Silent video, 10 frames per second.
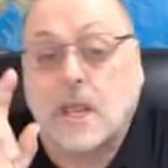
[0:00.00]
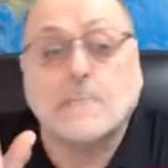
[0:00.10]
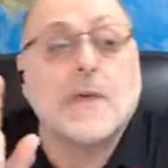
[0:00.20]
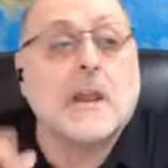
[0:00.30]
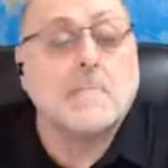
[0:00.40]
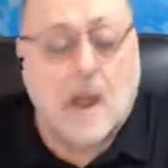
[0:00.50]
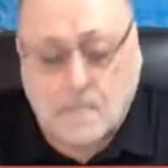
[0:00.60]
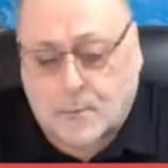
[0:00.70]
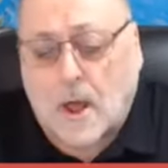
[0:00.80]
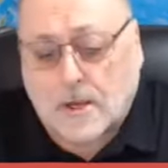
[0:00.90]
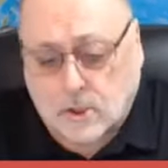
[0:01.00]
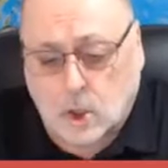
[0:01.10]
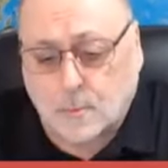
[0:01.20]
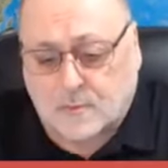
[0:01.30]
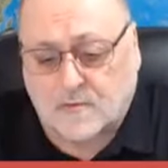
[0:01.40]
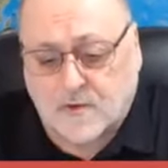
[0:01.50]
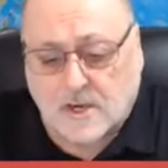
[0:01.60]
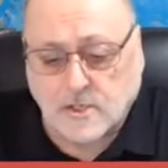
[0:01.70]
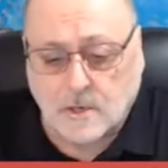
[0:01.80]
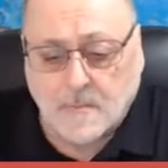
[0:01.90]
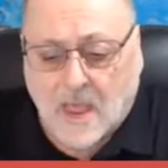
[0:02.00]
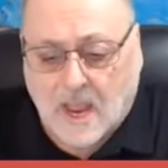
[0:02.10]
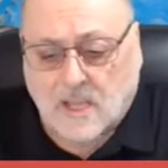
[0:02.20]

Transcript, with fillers: Keep that in mind, brought to perfection